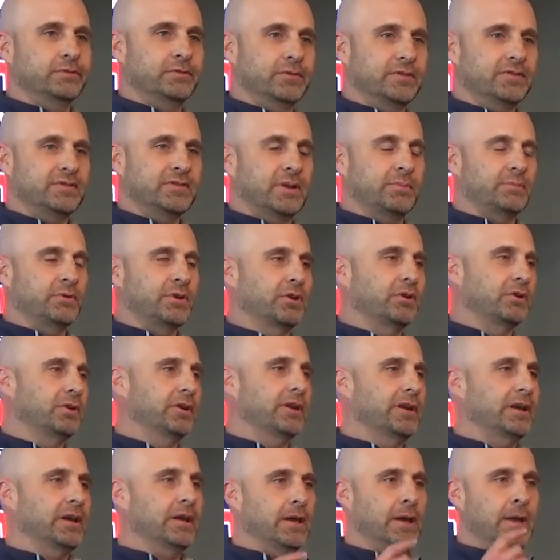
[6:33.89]
to some
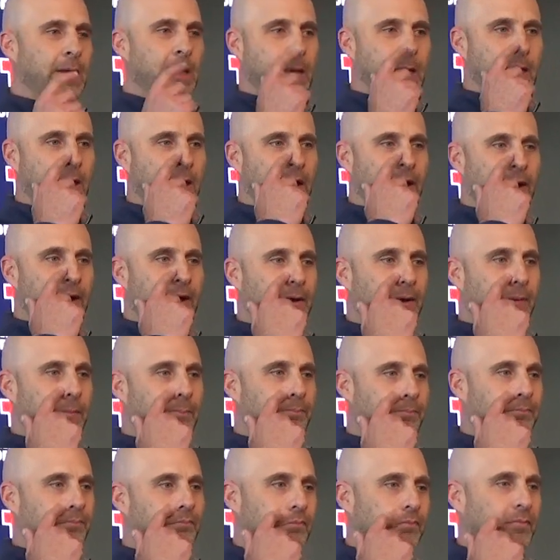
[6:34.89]
degree, kind
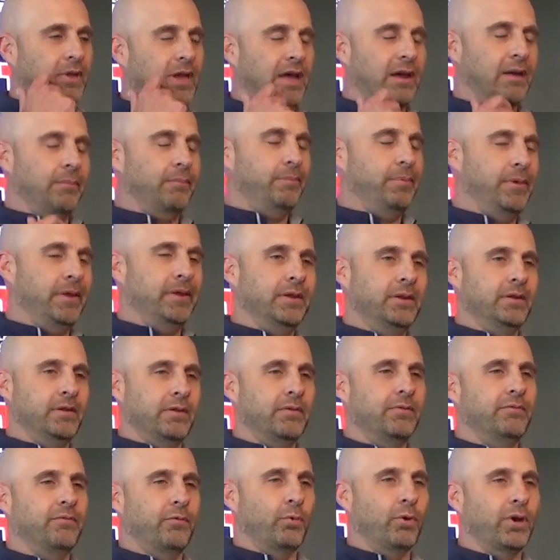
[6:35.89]
of pending
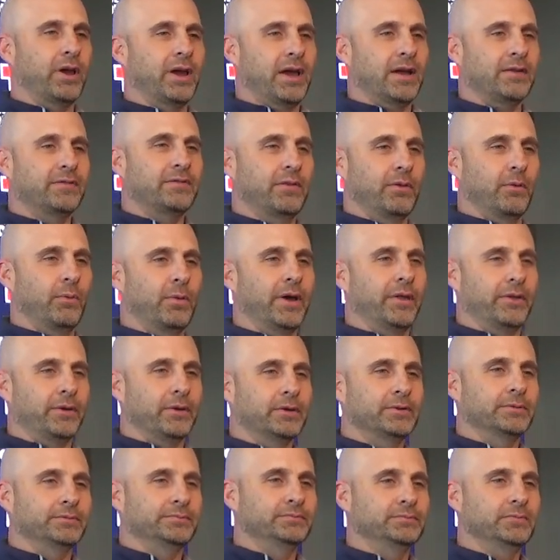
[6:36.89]
the forecast of the
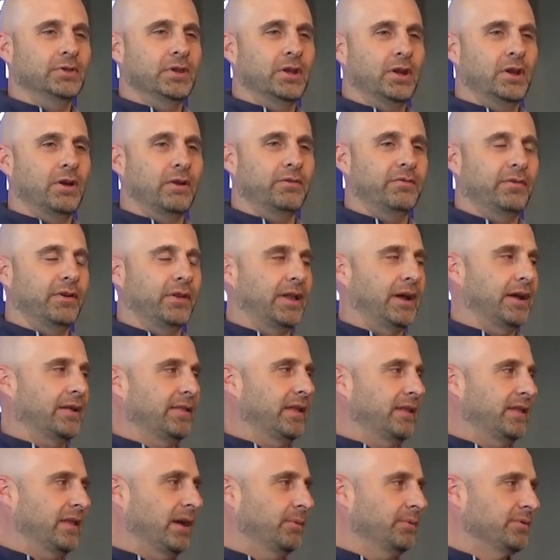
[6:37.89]
weather. You know, felt like
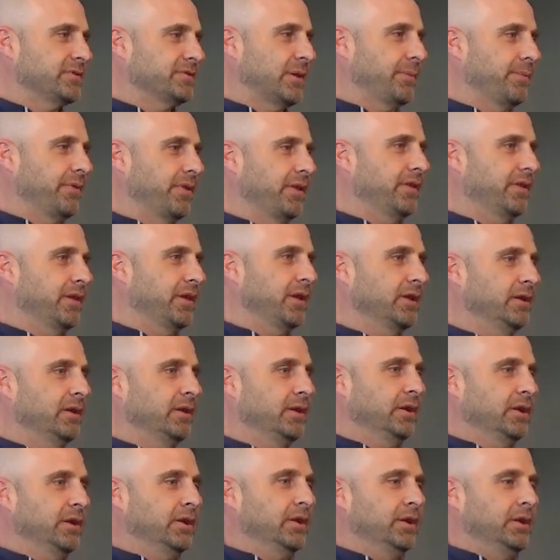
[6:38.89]
that was something that,
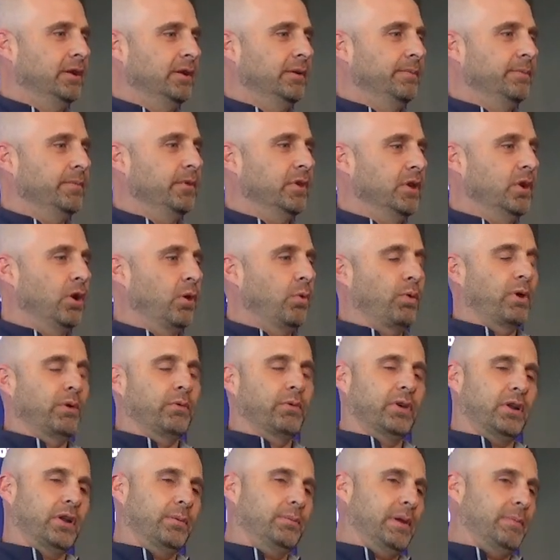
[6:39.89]
you know, we were
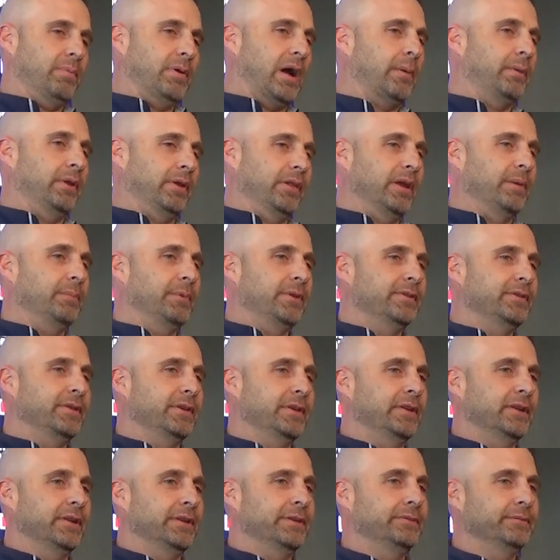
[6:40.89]
going to be probably
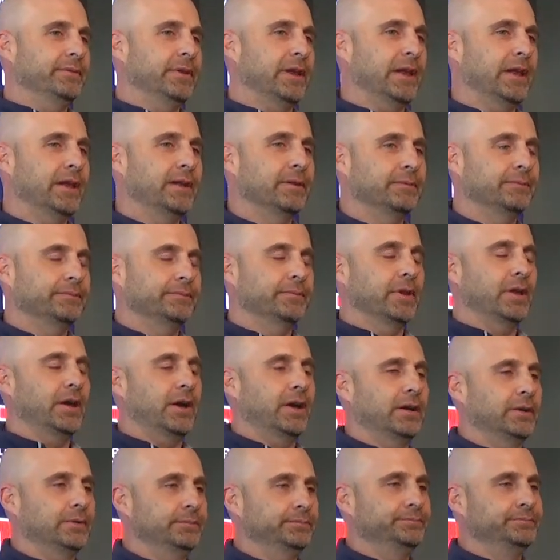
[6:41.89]
limited and
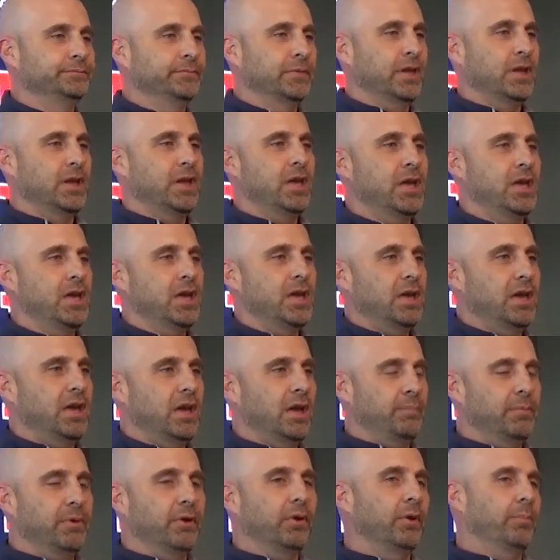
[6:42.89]
be
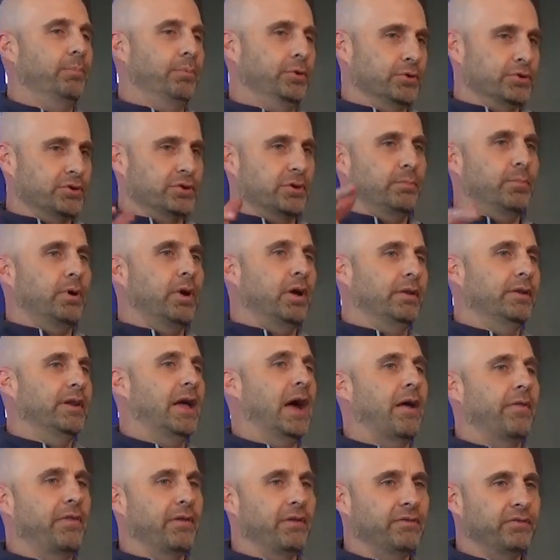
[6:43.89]
able to push the ball
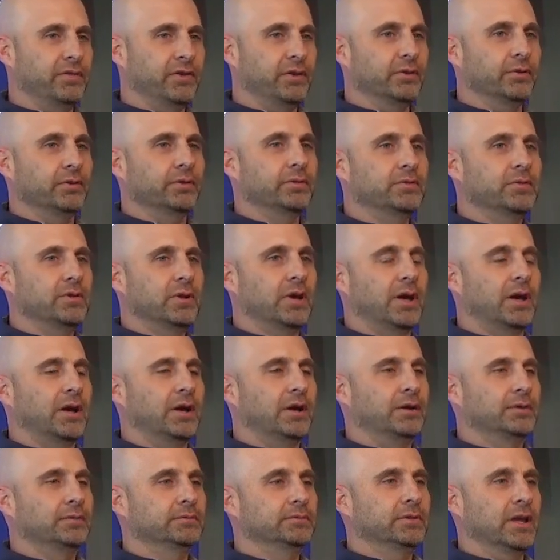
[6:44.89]
down the field,
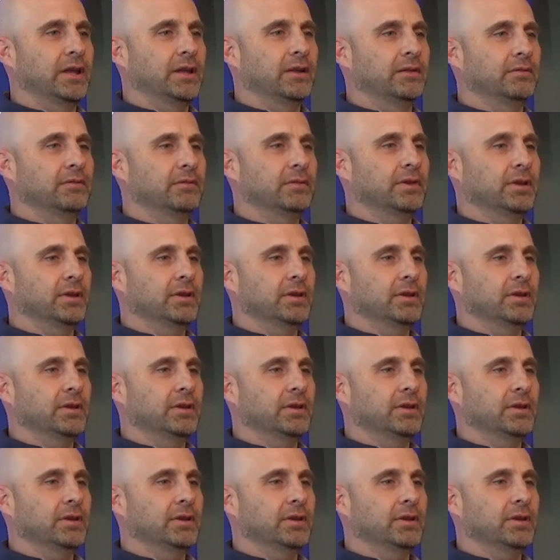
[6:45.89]
and,